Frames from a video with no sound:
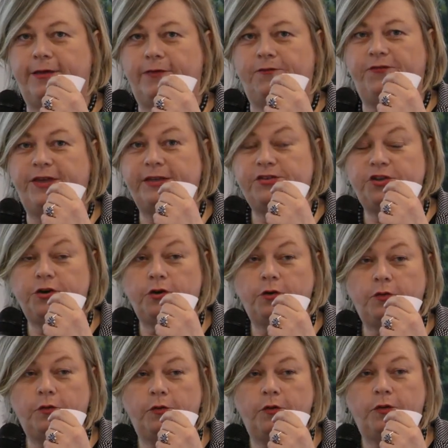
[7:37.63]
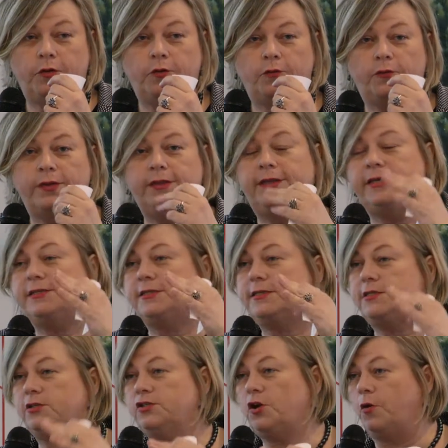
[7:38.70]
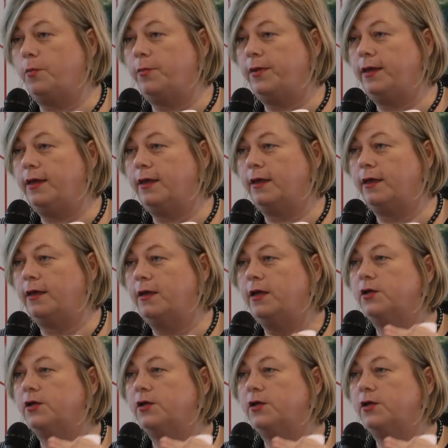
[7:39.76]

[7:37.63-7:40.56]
video with this is the topic.